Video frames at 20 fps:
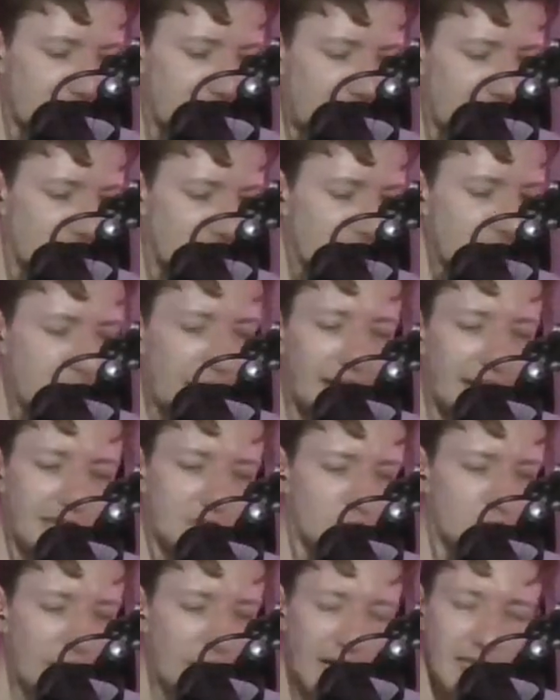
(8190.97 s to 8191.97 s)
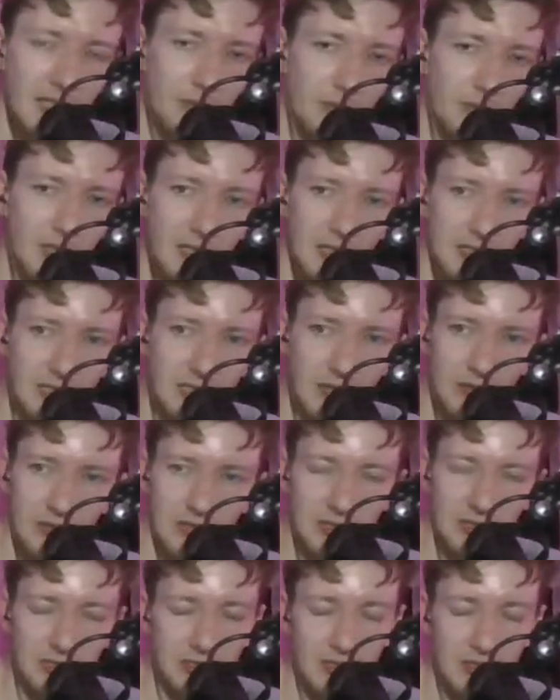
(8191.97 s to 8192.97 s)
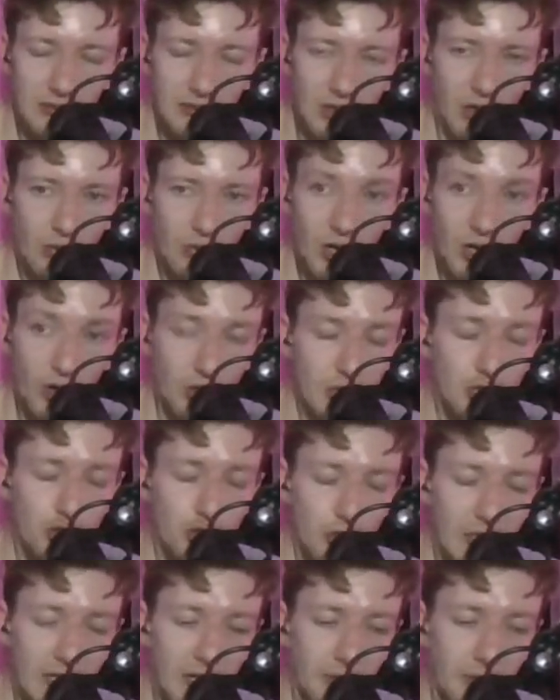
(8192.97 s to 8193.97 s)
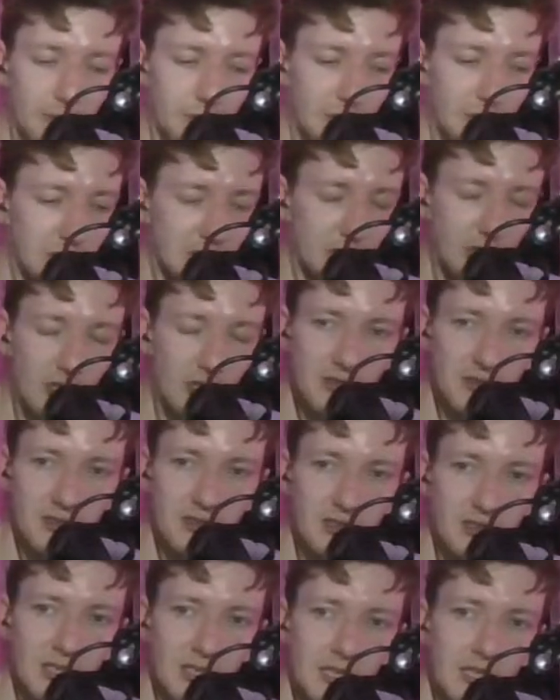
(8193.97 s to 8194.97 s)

I just picked randomly because I was on a train up to Scotland.